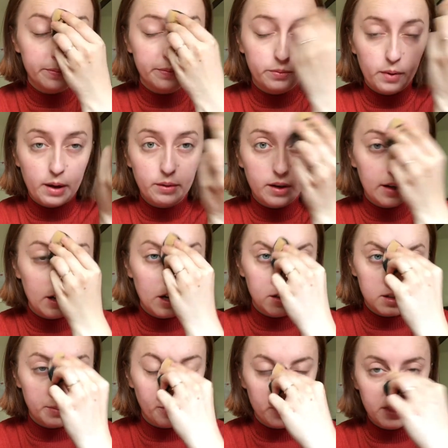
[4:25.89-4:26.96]
would I not
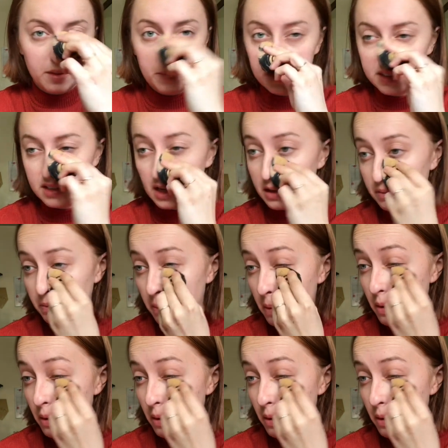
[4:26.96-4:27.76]
support them instead